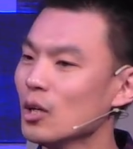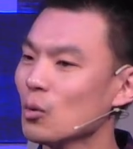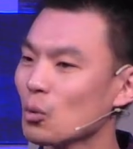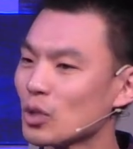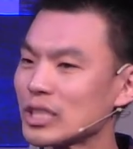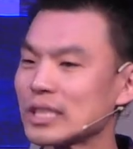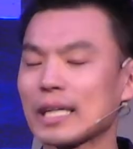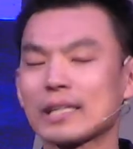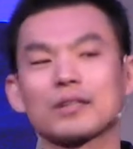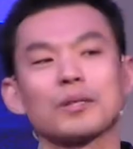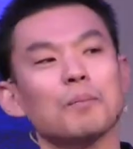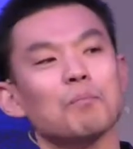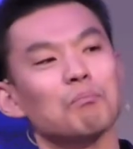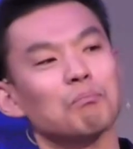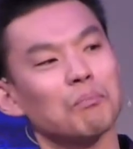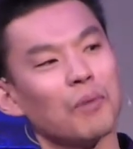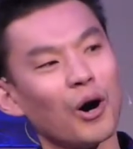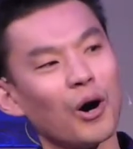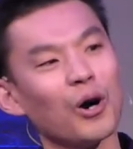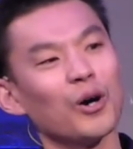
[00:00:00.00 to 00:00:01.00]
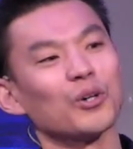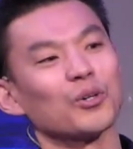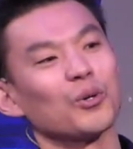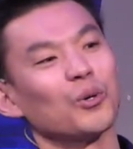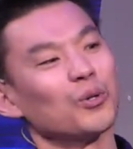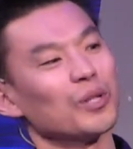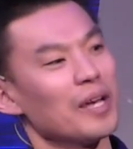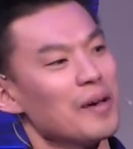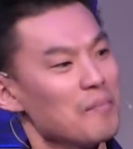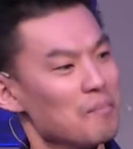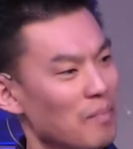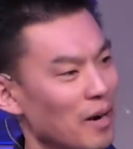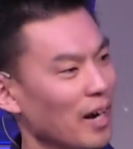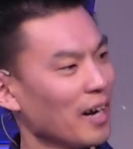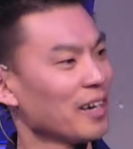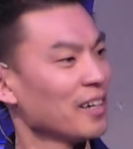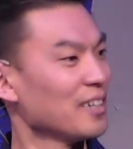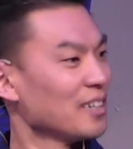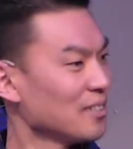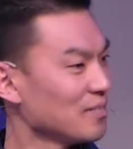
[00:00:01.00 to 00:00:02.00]
was like the Mongol
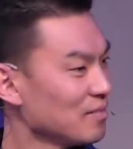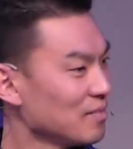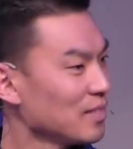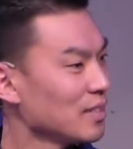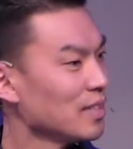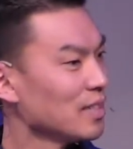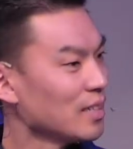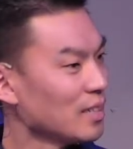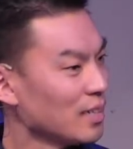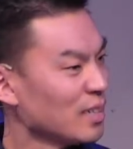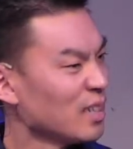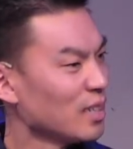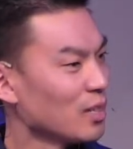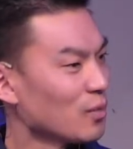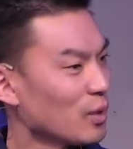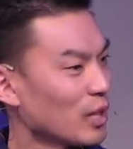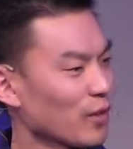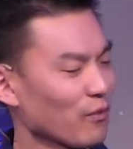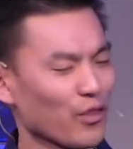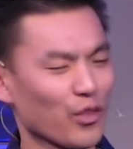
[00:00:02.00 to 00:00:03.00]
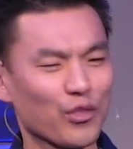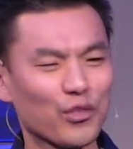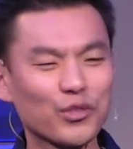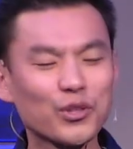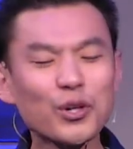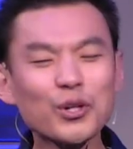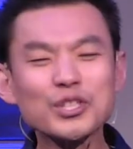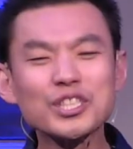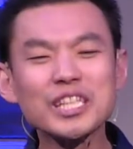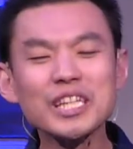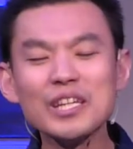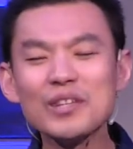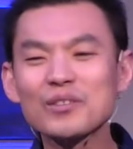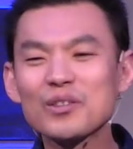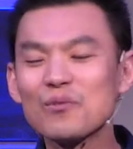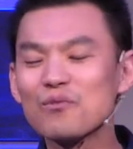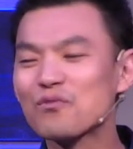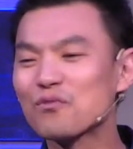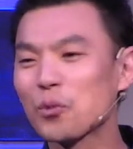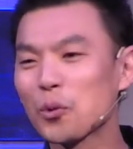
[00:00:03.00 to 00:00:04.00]
Empire, right, of the
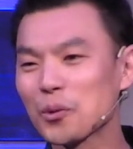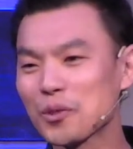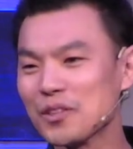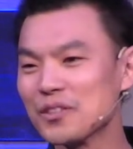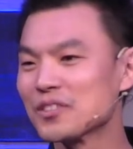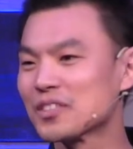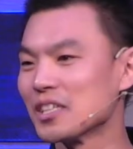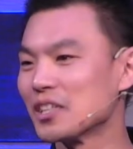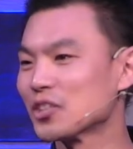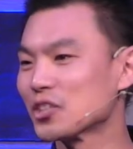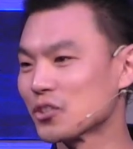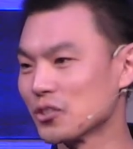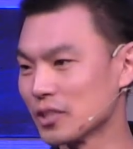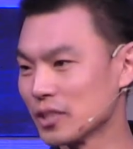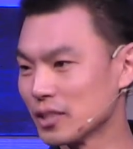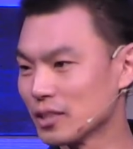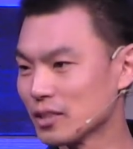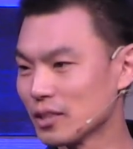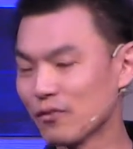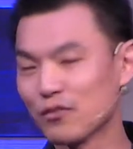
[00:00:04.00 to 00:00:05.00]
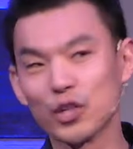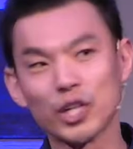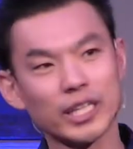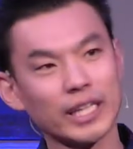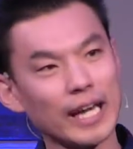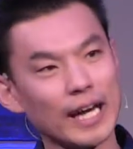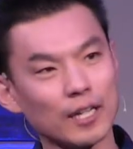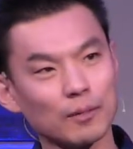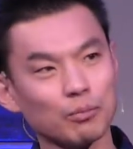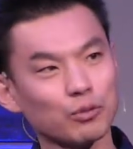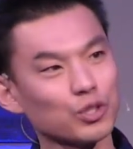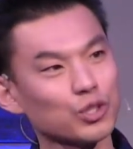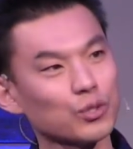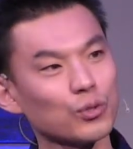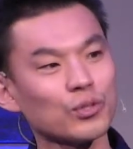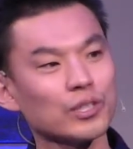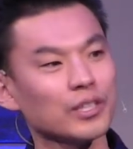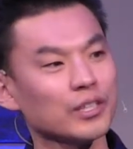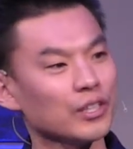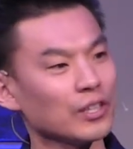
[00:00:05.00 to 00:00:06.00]
13th and 14th centuries. If you're a Catapult
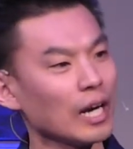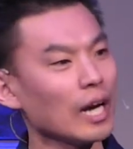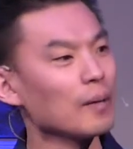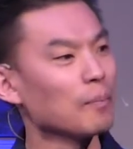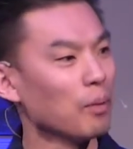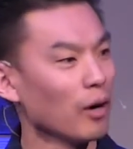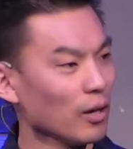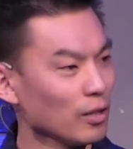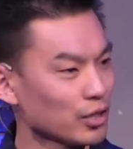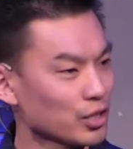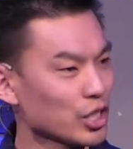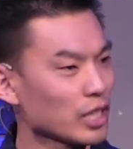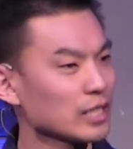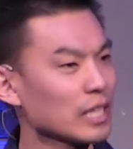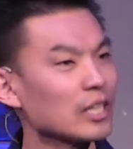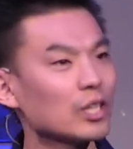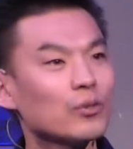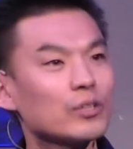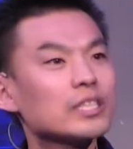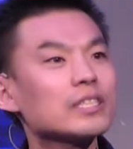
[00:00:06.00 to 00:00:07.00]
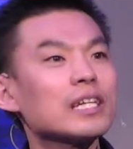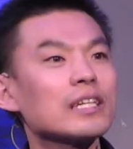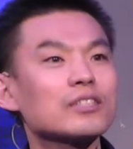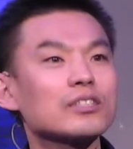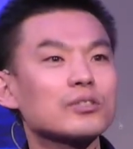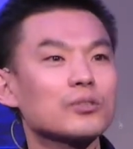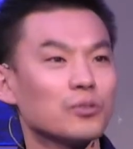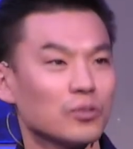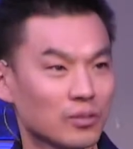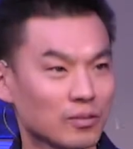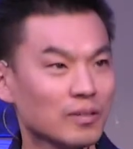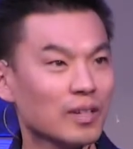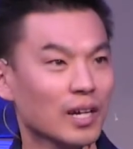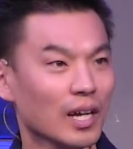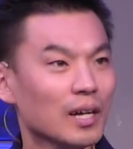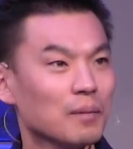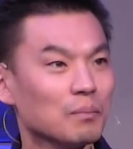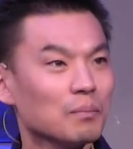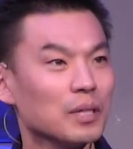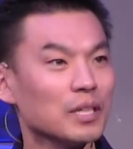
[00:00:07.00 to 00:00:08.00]
student in here, I apologize. I know it's not school,
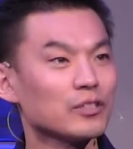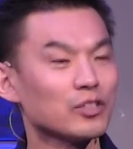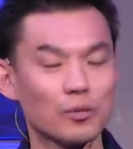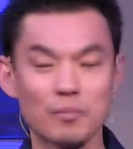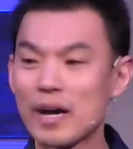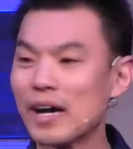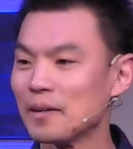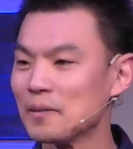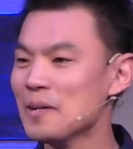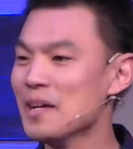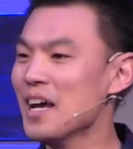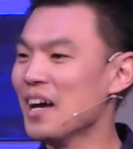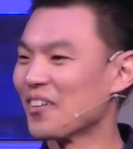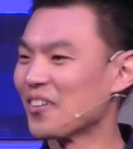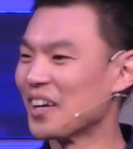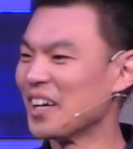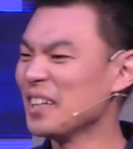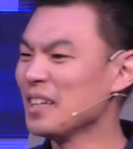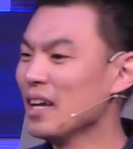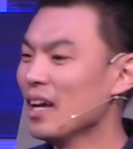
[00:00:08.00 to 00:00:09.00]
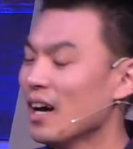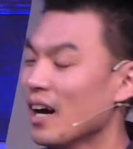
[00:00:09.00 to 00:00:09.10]
but too bad, right?